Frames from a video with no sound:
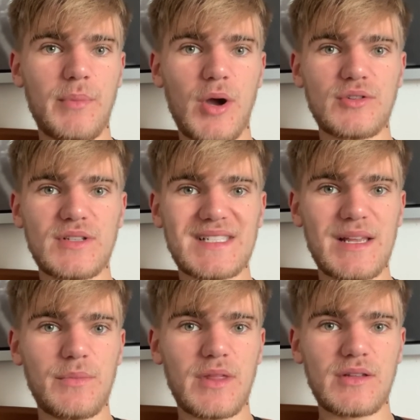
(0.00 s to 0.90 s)
Bertrand's
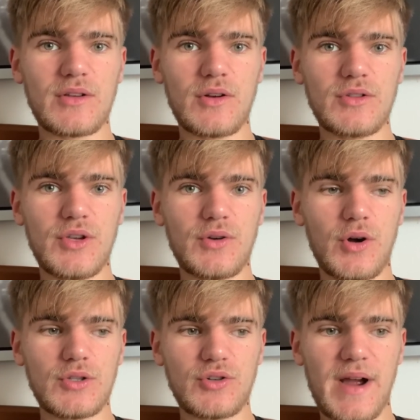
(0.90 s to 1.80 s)
linked with a new
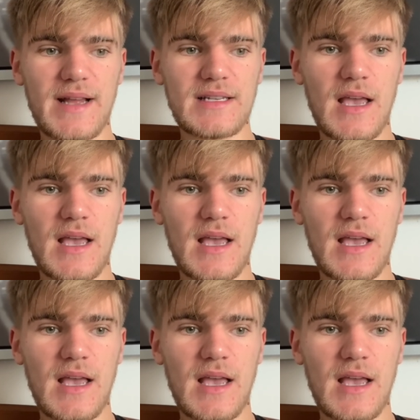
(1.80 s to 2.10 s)
contract.